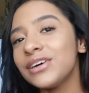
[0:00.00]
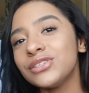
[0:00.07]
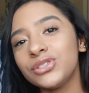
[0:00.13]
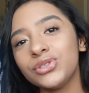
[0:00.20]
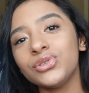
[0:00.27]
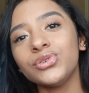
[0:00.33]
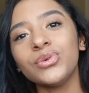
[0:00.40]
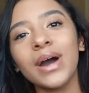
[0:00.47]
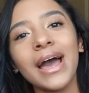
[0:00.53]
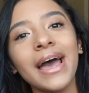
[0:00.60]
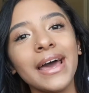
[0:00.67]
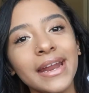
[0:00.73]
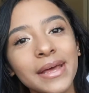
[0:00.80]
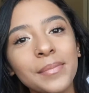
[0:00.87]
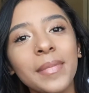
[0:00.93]
to
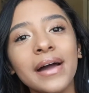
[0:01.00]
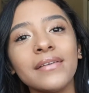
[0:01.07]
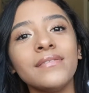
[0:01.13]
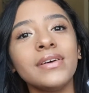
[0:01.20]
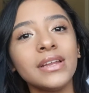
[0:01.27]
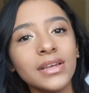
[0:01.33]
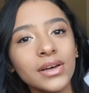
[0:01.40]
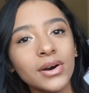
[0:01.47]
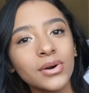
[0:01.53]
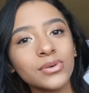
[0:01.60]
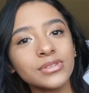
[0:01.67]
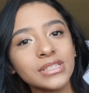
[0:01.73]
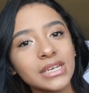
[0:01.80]
edit my videos.